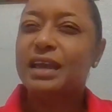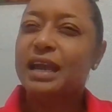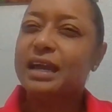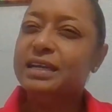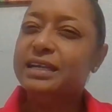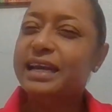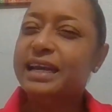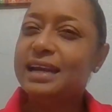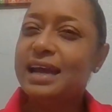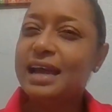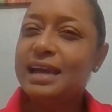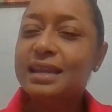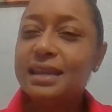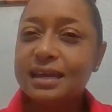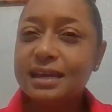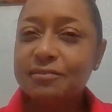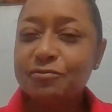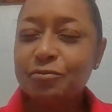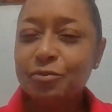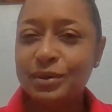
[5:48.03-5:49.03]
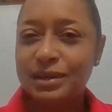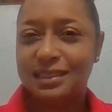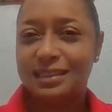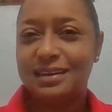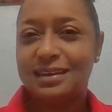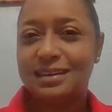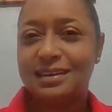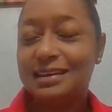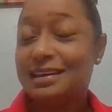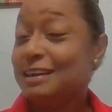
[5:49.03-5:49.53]
And can I live with
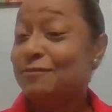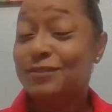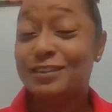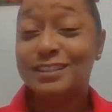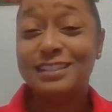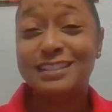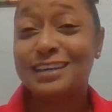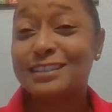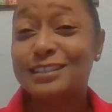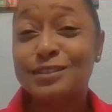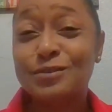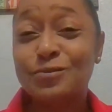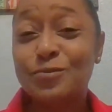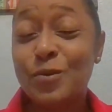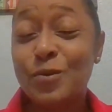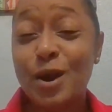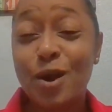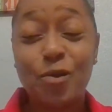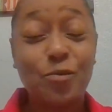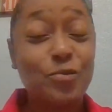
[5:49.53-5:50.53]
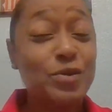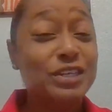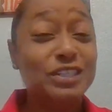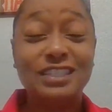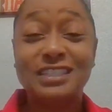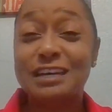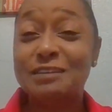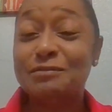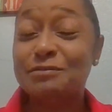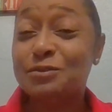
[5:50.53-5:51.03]
it if it doesn't work? We
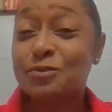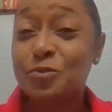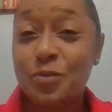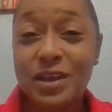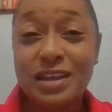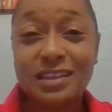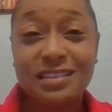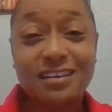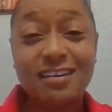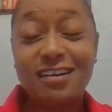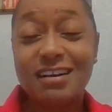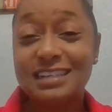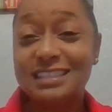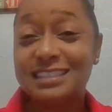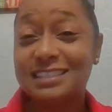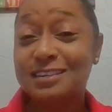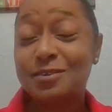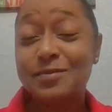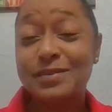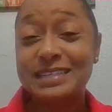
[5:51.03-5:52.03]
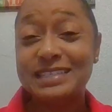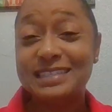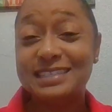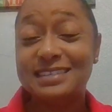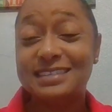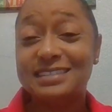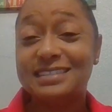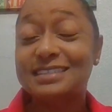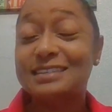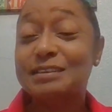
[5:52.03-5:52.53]
just have to weigh the
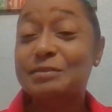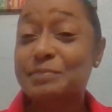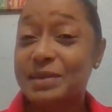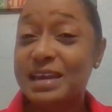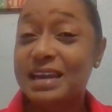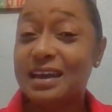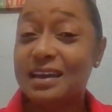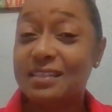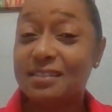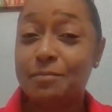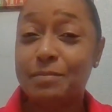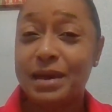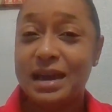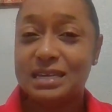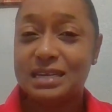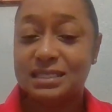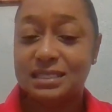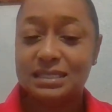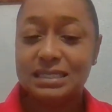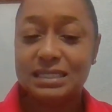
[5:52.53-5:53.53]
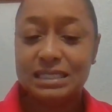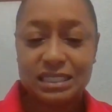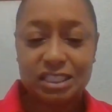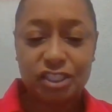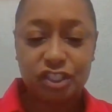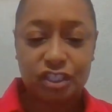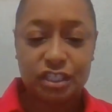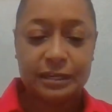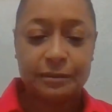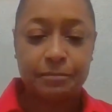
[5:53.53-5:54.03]
consequences to make the best
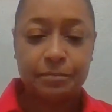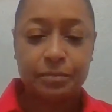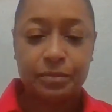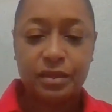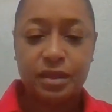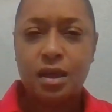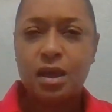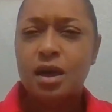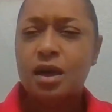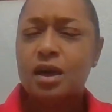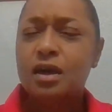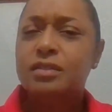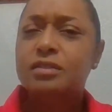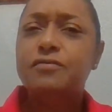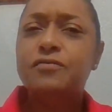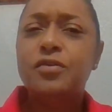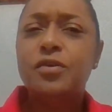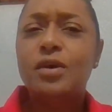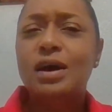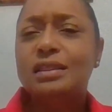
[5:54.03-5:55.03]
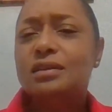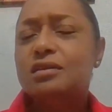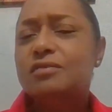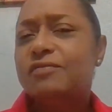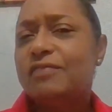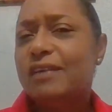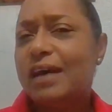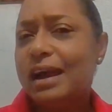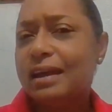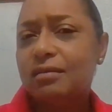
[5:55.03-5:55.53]
decision. The fourth and
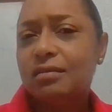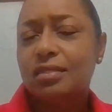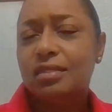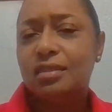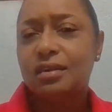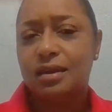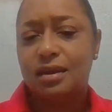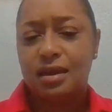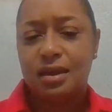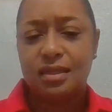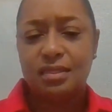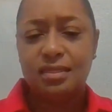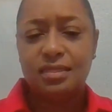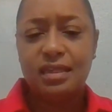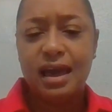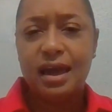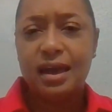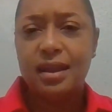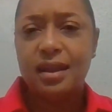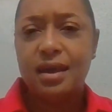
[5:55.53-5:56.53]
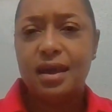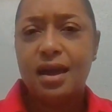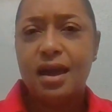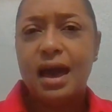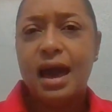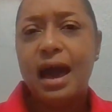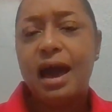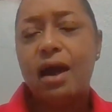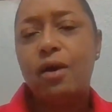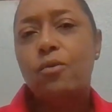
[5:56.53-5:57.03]
final thing that
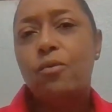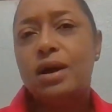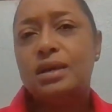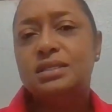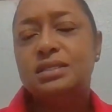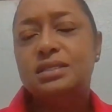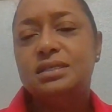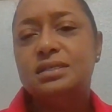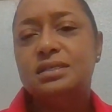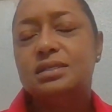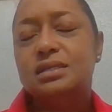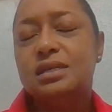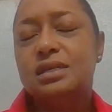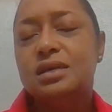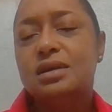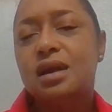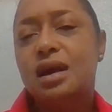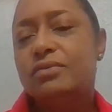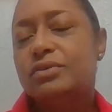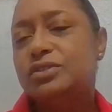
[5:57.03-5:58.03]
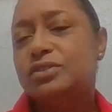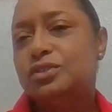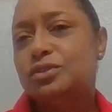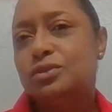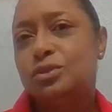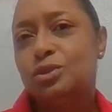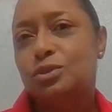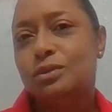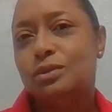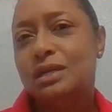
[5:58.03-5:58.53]
I want to encourage you to
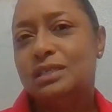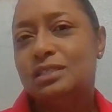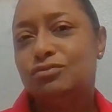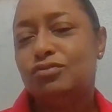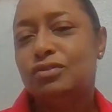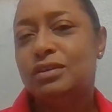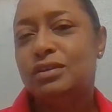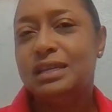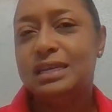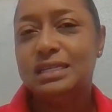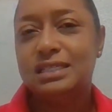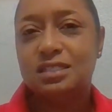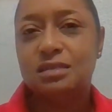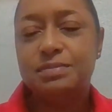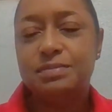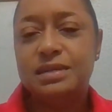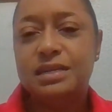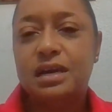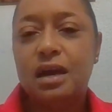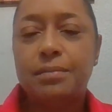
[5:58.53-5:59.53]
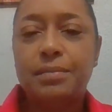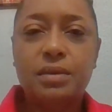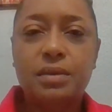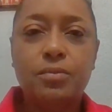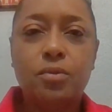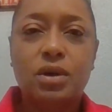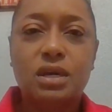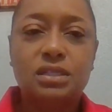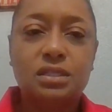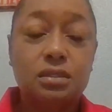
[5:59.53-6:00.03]
do as it relates to becoming
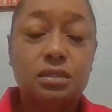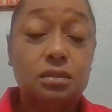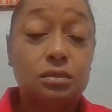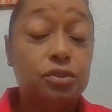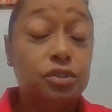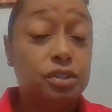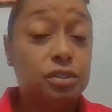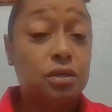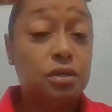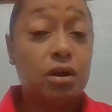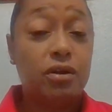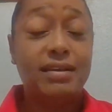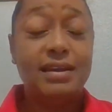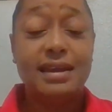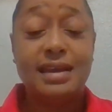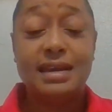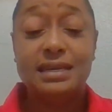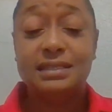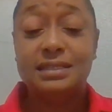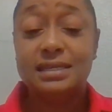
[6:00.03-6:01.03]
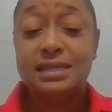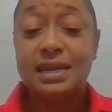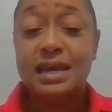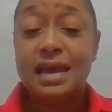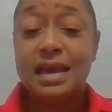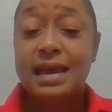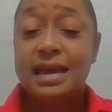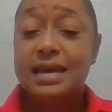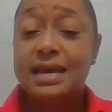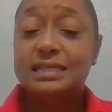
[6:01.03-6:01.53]
more solution oriented
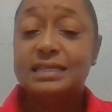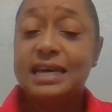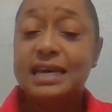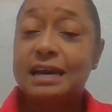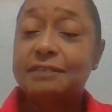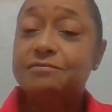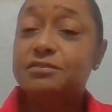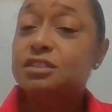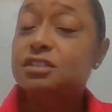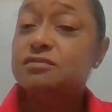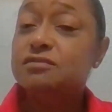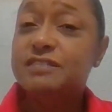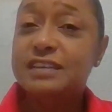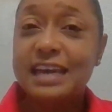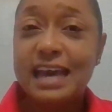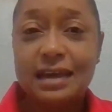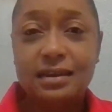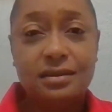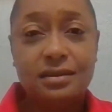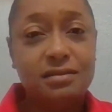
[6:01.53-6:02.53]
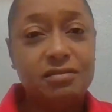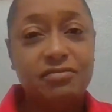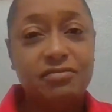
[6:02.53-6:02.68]
is after you've gathered